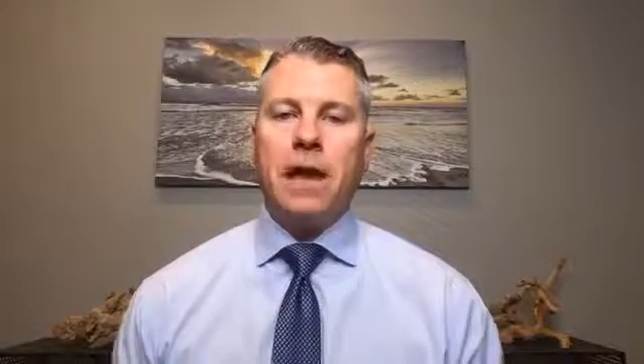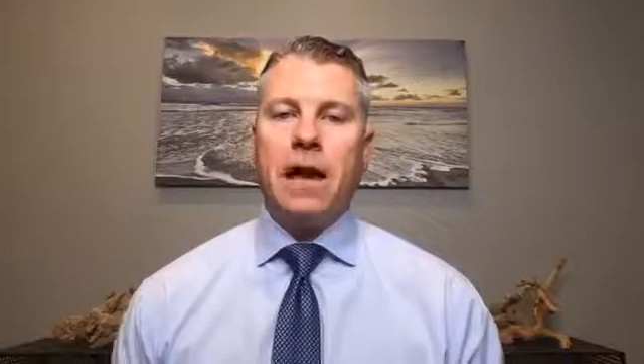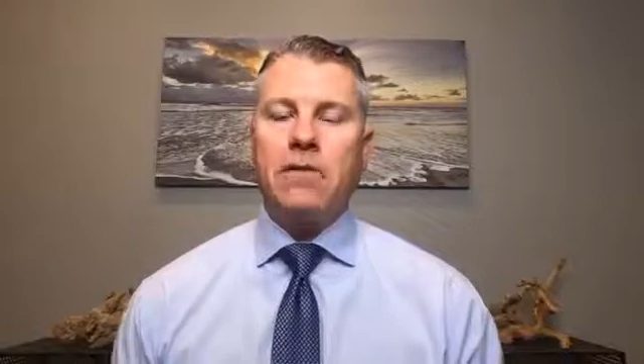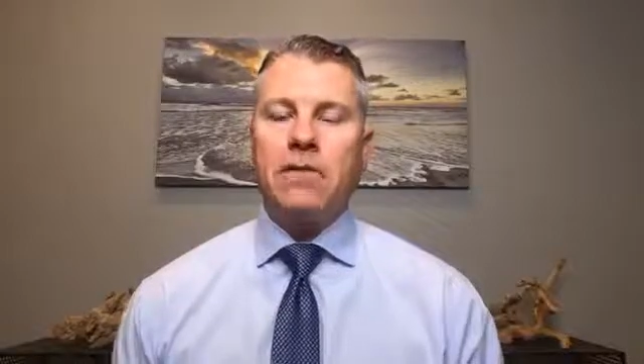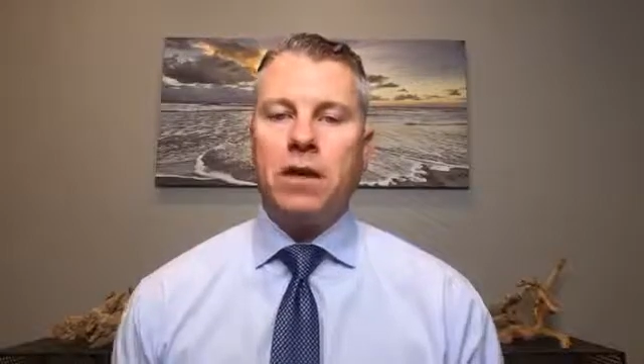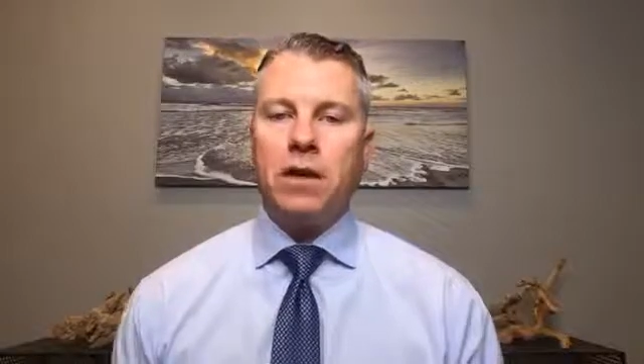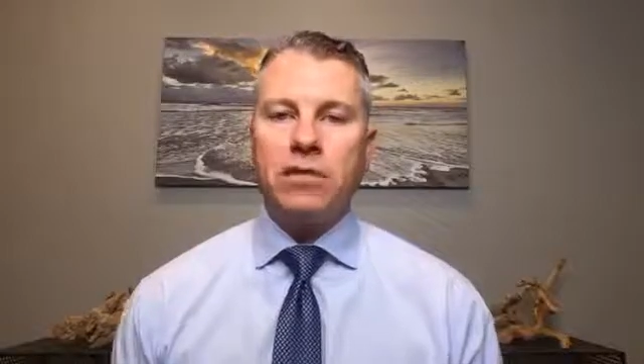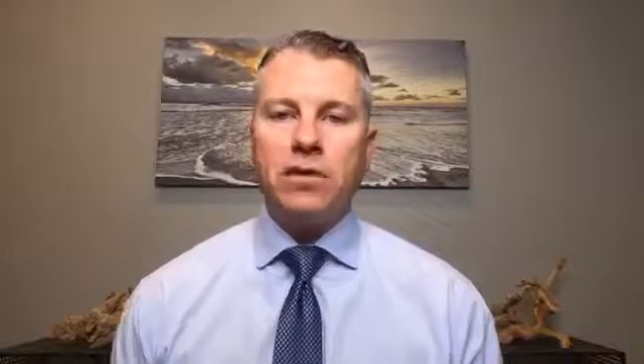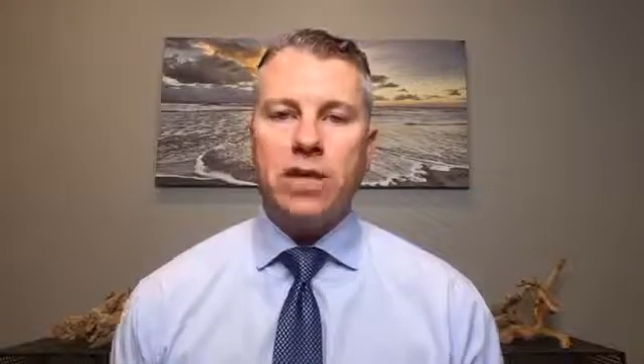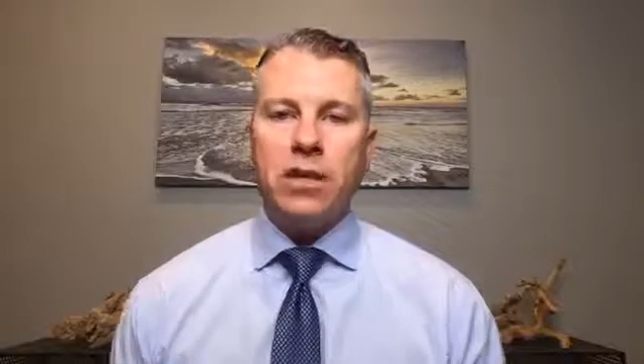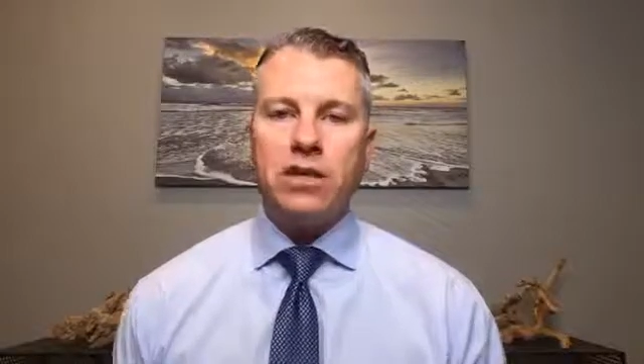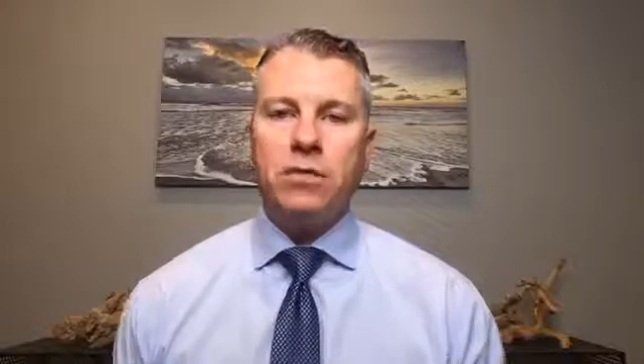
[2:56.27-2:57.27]
have a
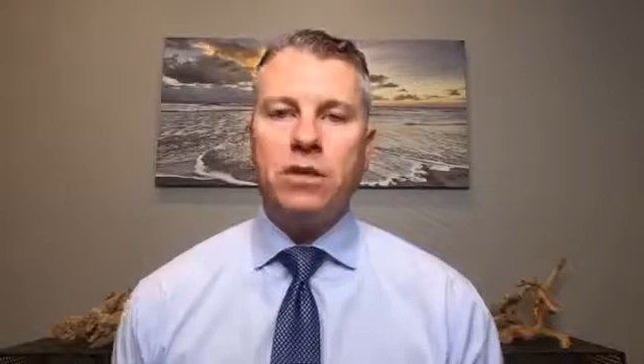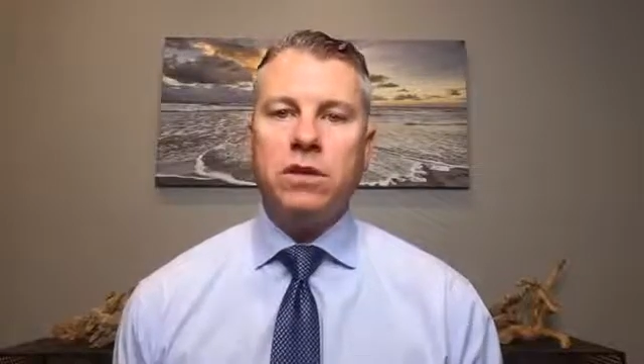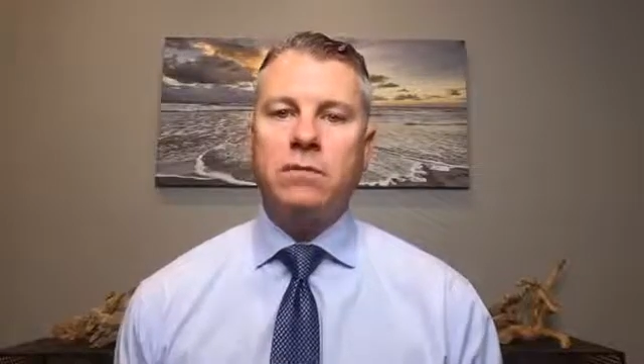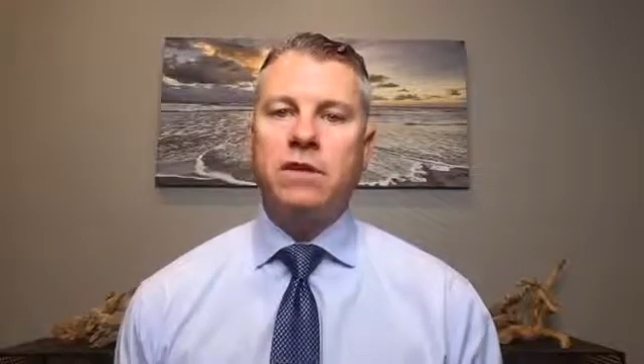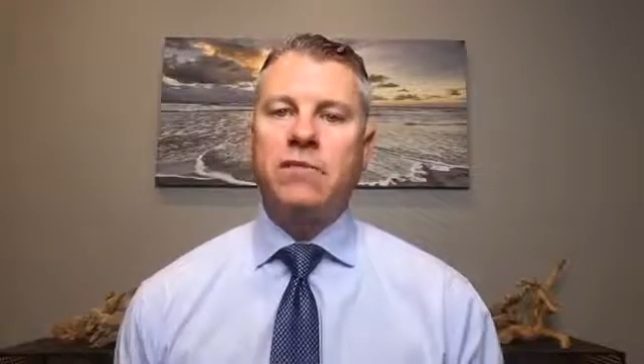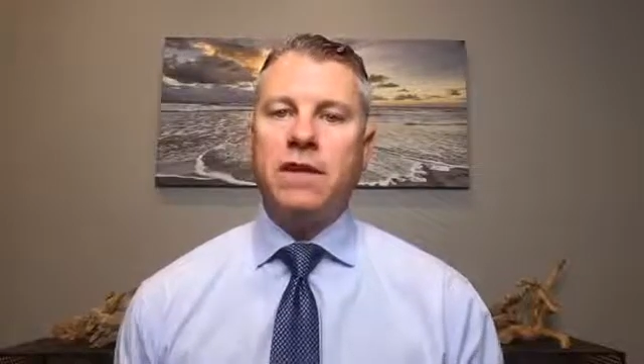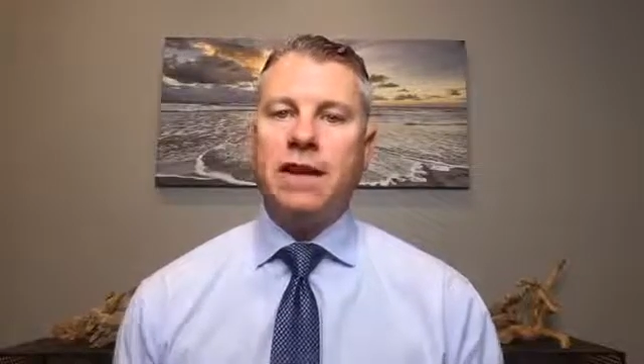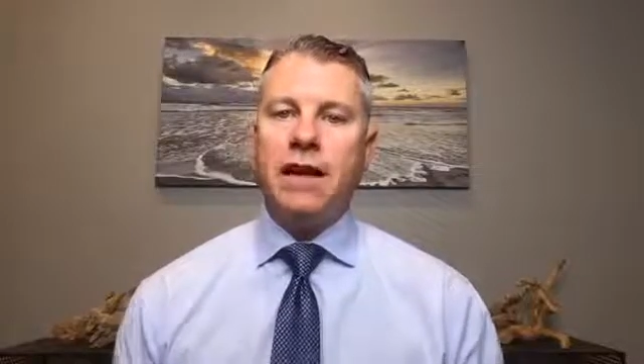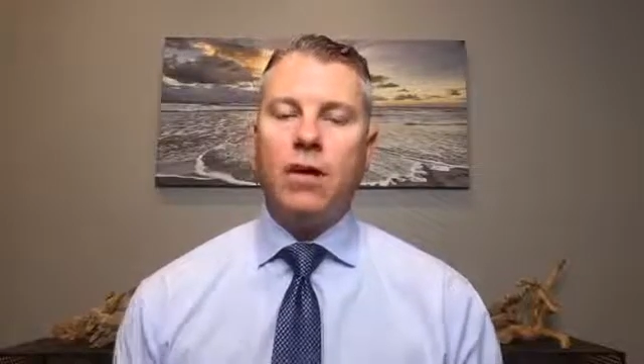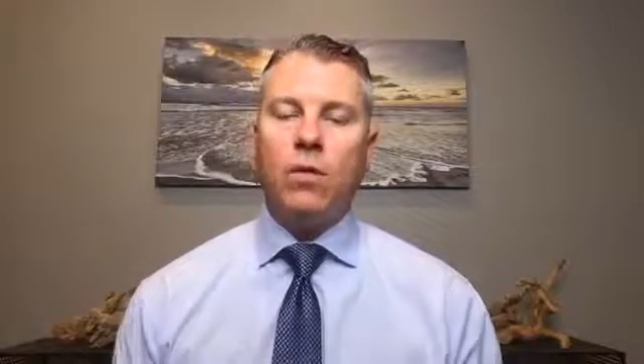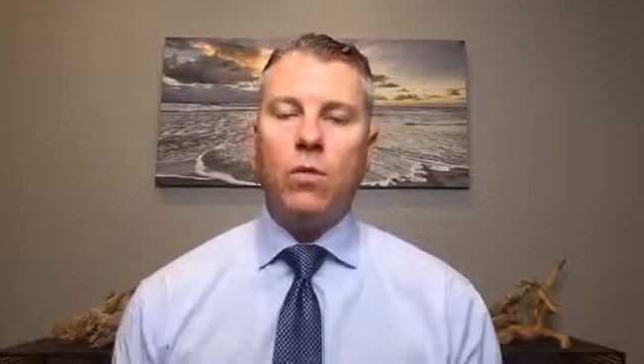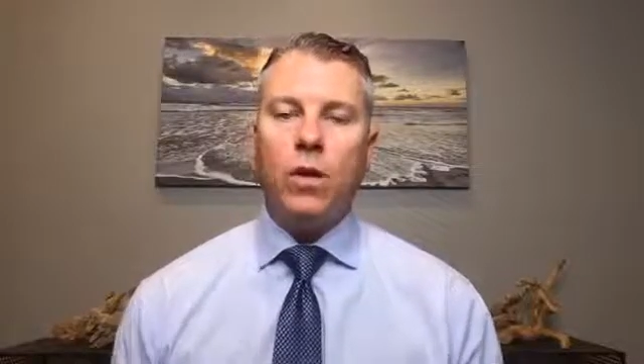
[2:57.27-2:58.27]
conversation with them to find
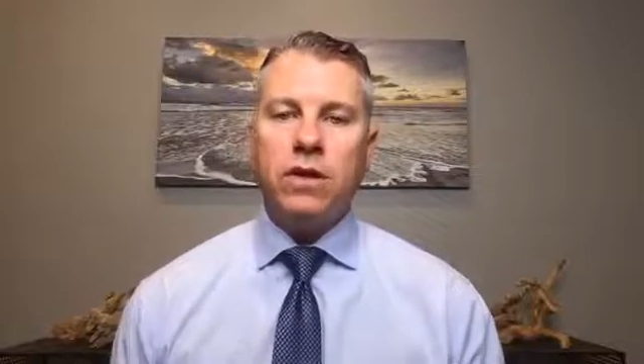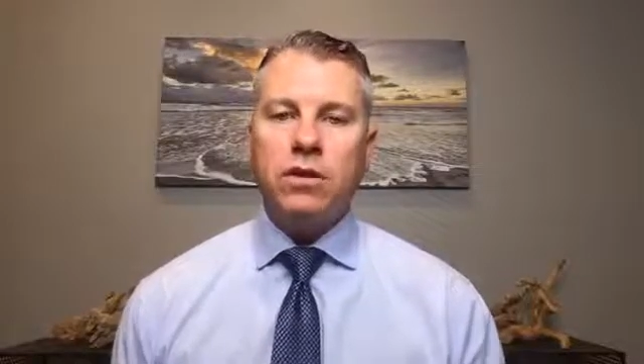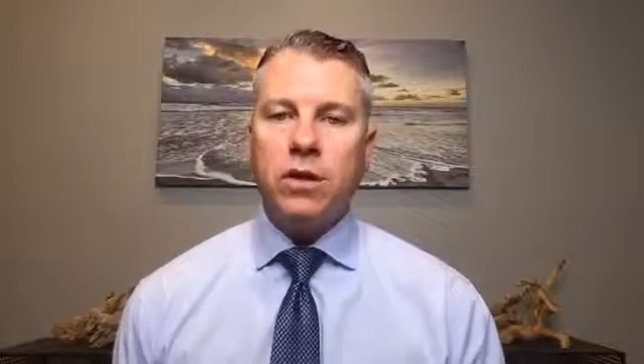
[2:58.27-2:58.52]
out what is